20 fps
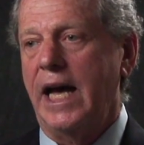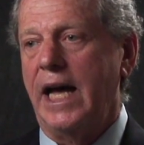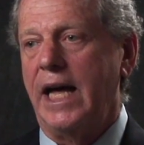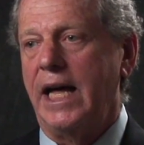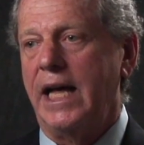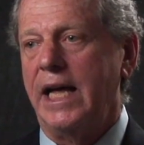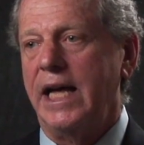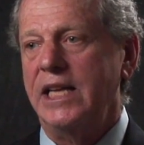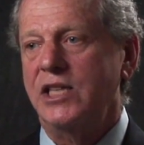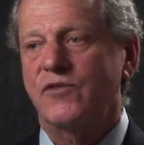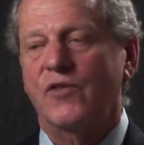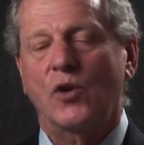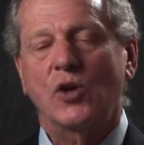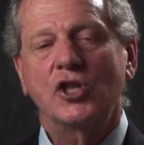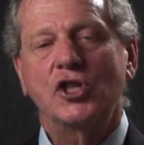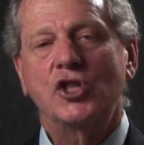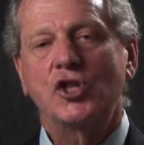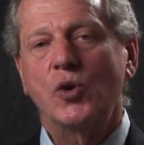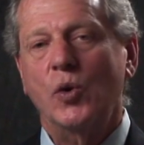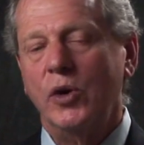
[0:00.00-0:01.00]
As far
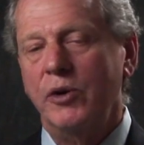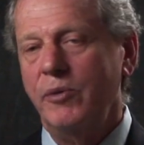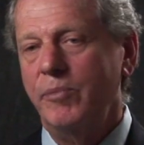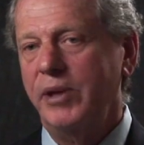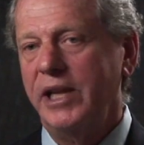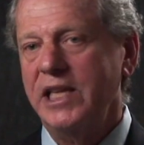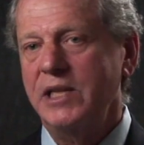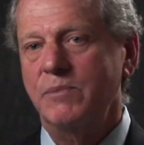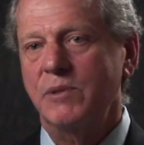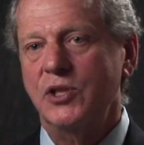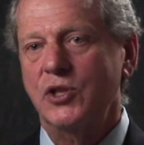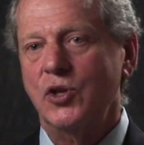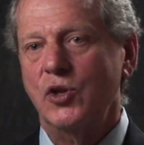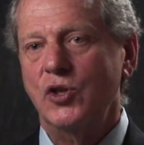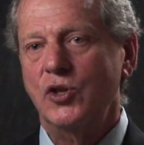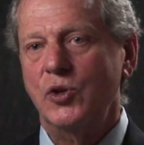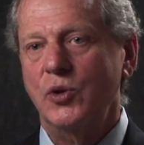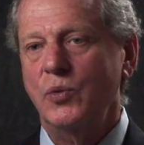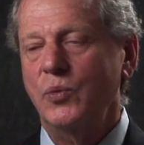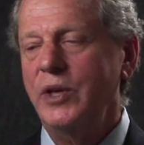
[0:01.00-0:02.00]
as joint replacement
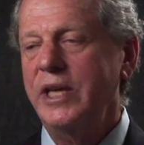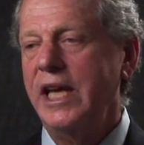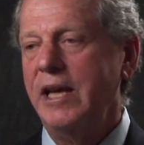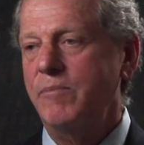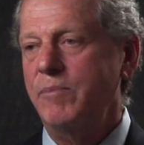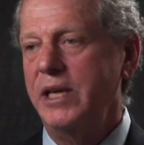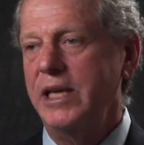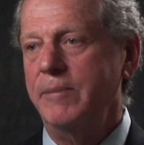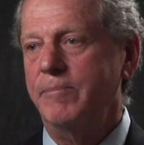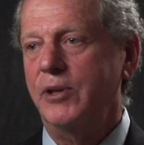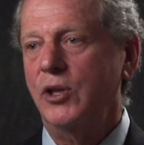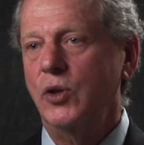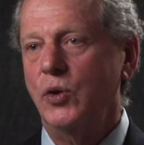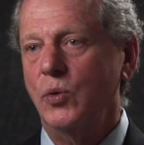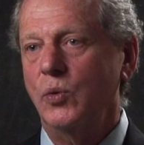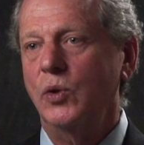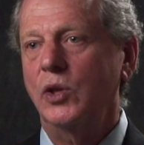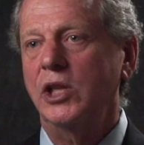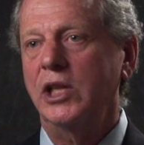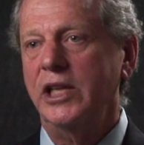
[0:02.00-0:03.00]
surgery, we get people
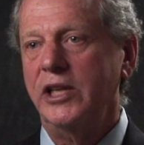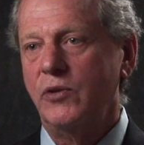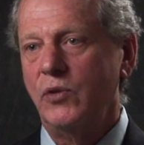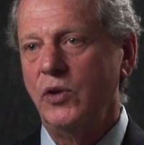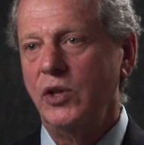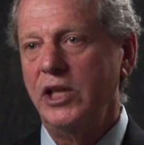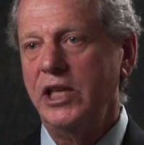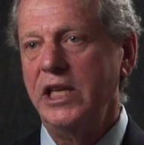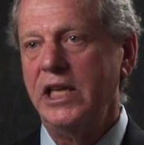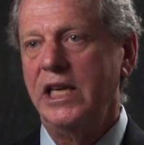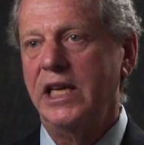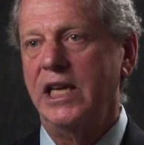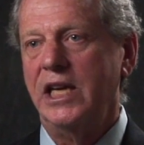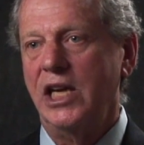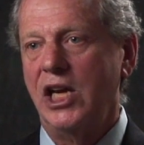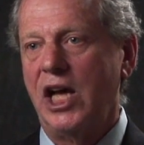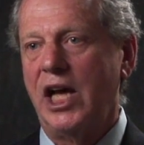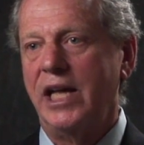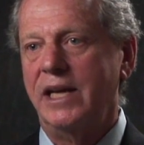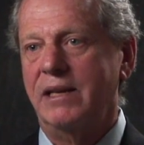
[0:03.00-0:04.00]
who literally
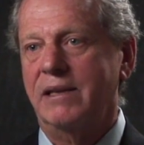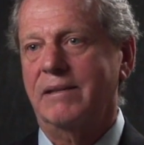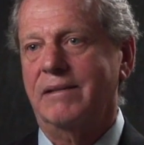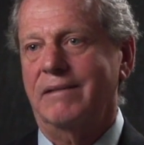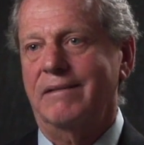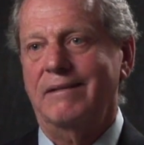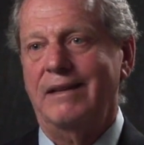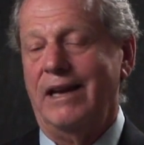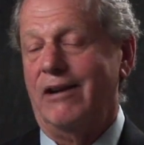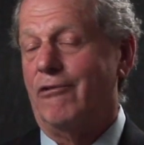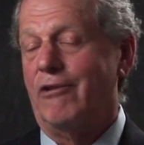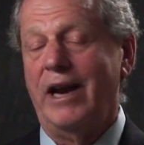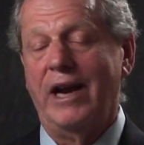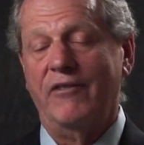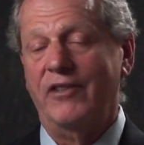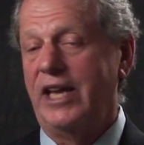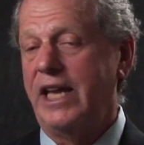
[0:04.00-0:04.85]
cannot get around.